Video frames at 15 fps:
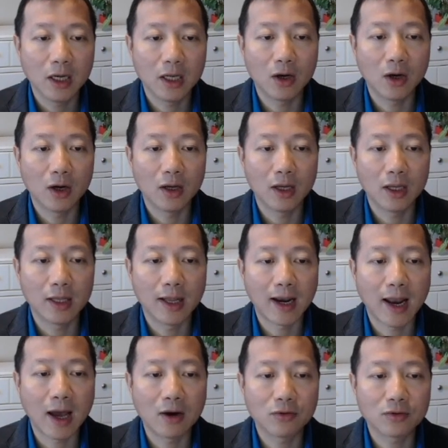It
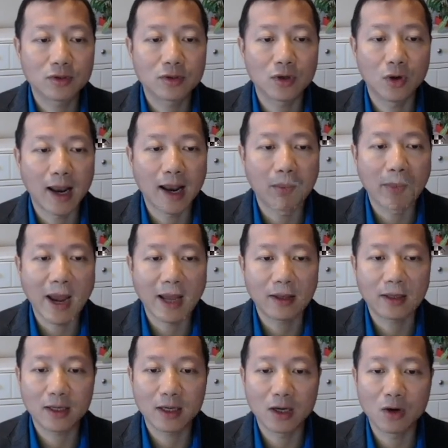allows
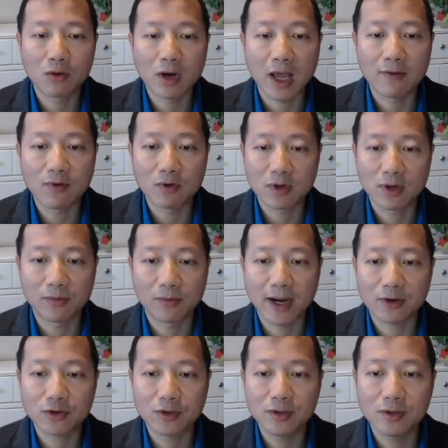automatic low-level
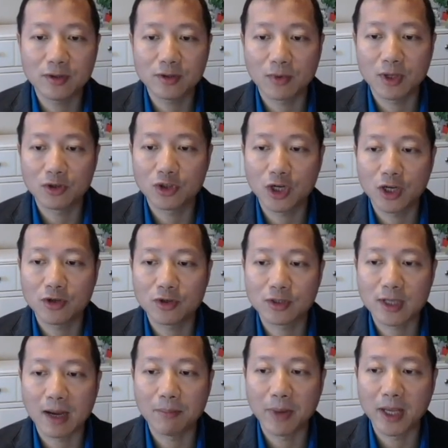corrections when
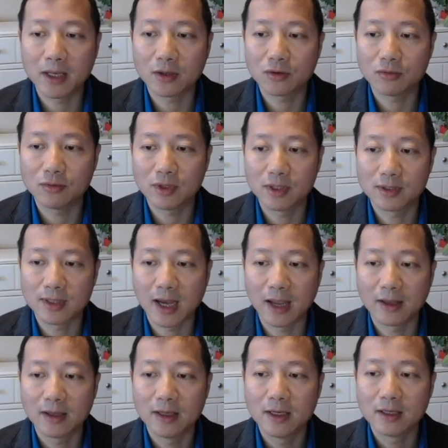changes are made to
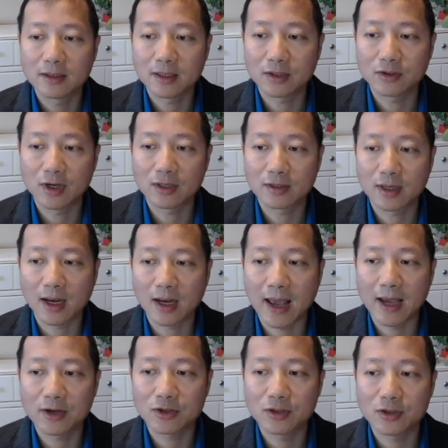design, such as
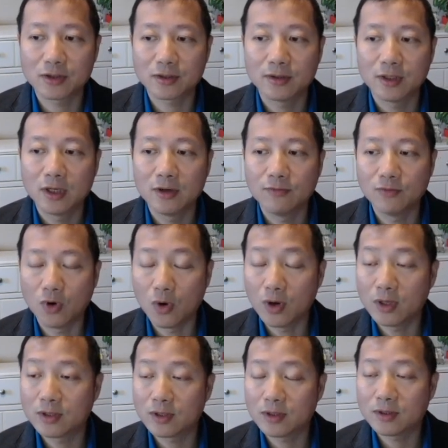clashes,
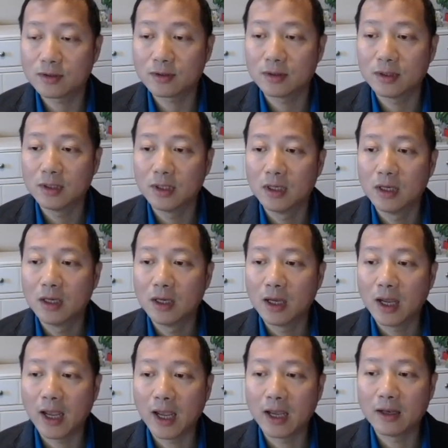voids,
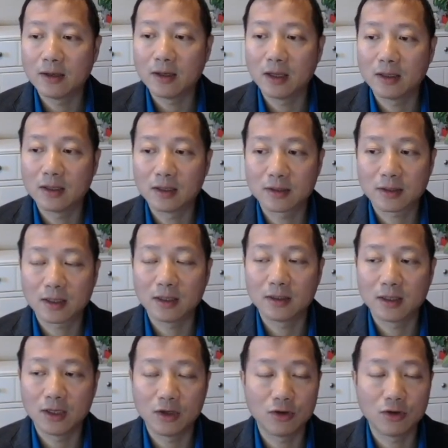and
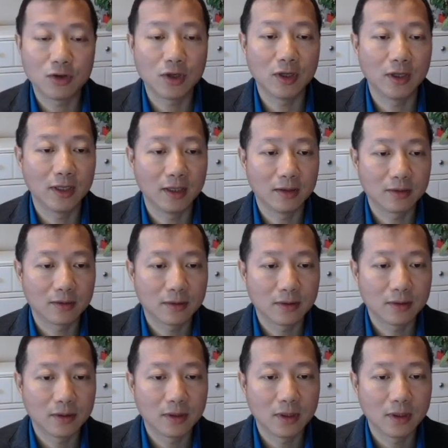discontinuities.